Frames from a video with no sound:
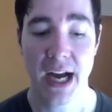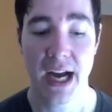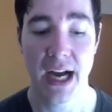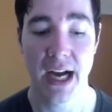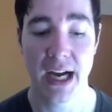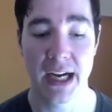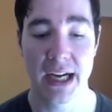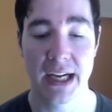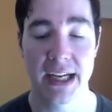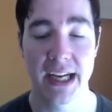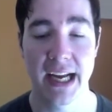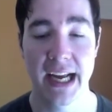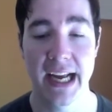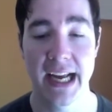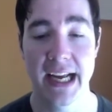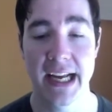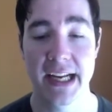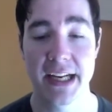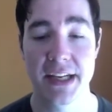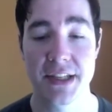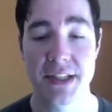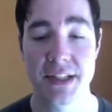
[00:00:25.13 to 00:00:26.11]
Uh,
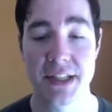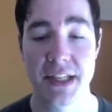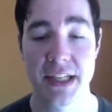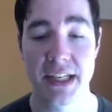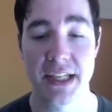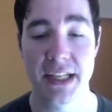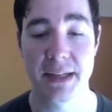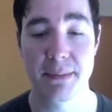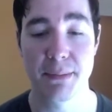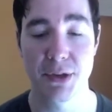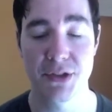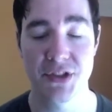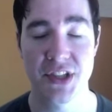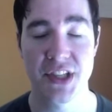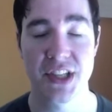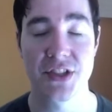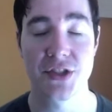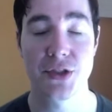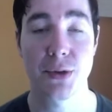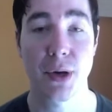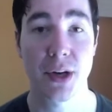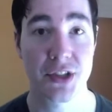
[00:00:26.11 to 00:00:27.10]
and uh, most of the
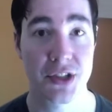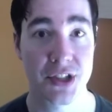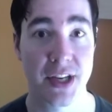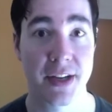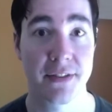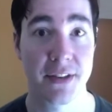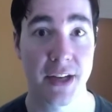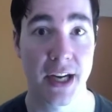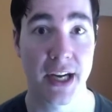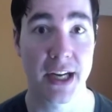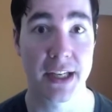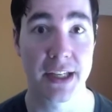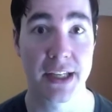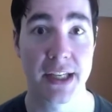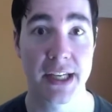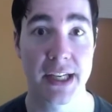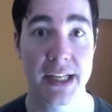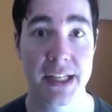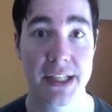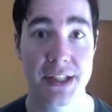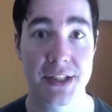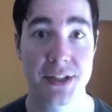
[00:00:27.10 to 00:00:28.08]
instruction I've gotten
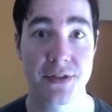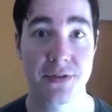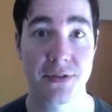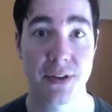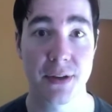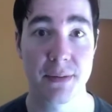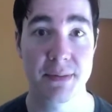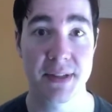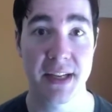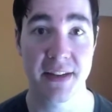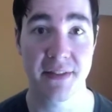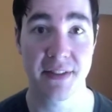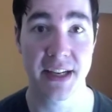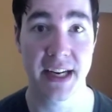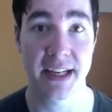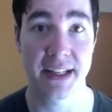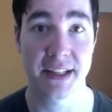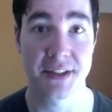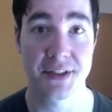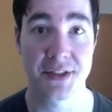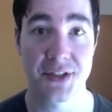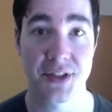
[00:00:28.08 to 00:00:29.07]
is from David
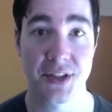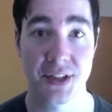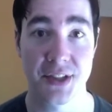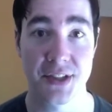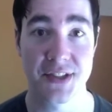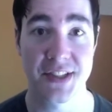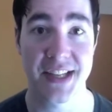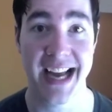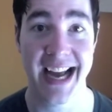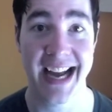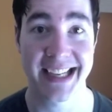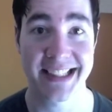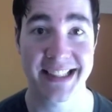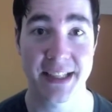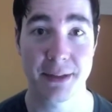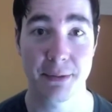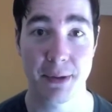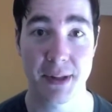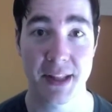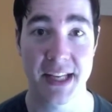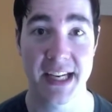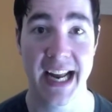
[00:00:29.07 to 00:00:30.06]
Alan Stern's Acting
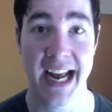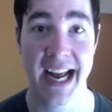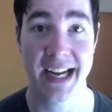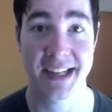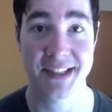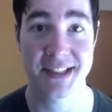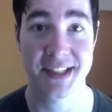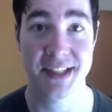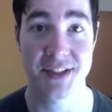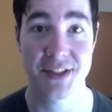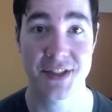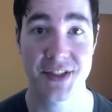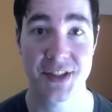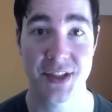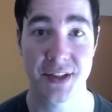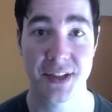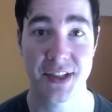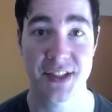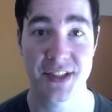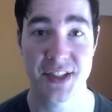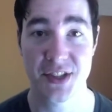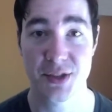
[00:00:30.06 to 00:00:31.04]
with an Accent
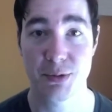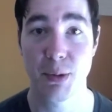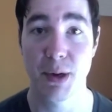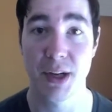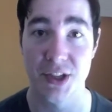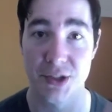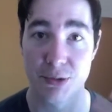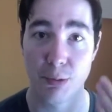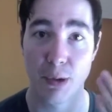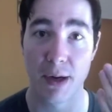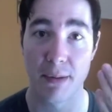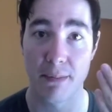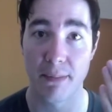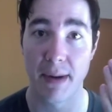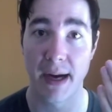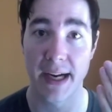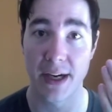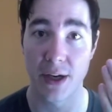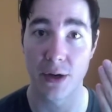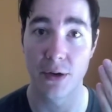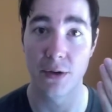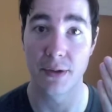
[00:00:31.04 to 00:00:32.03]
series, as well as what
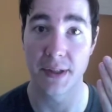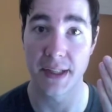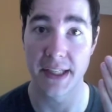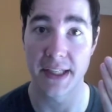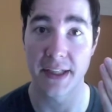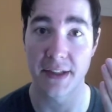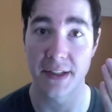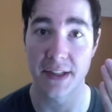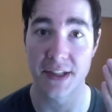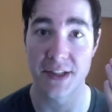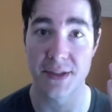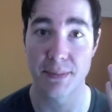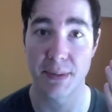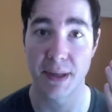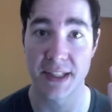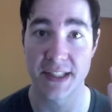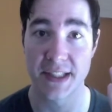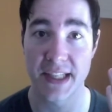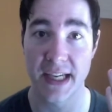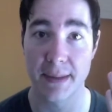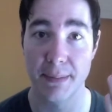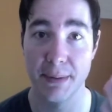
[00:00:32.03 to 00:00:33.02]
my own ear has
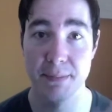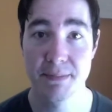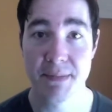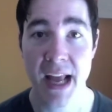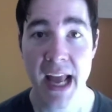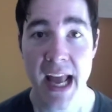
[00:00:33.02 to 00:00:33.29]
picked up.